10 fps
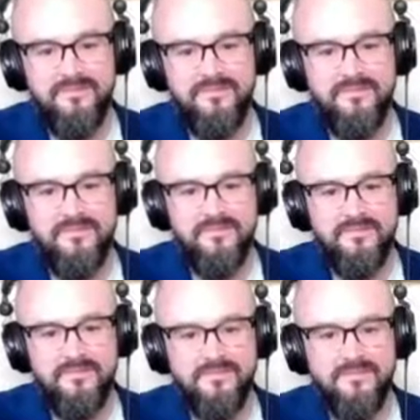
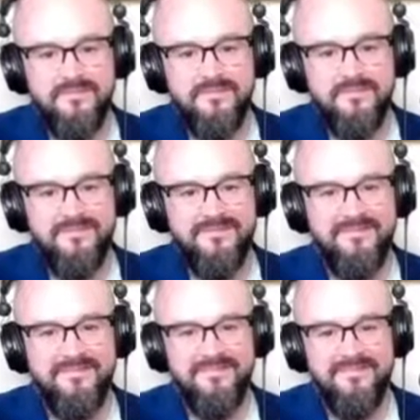
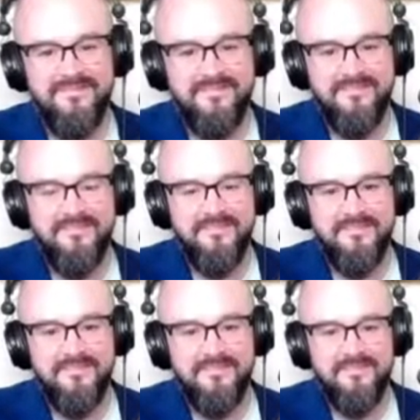
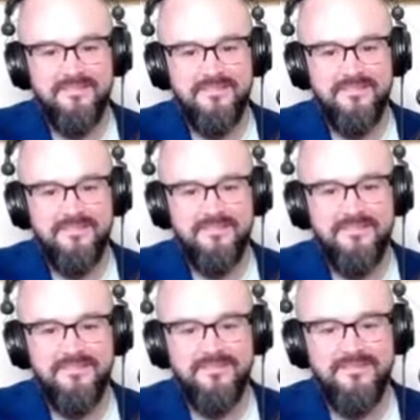
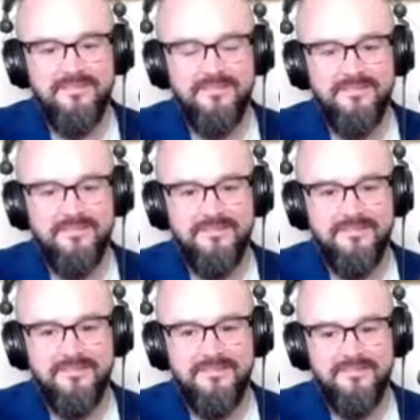
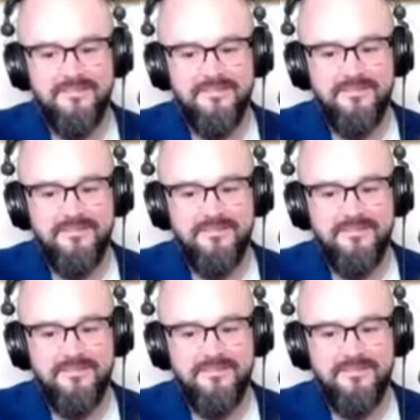This person isn't speaking.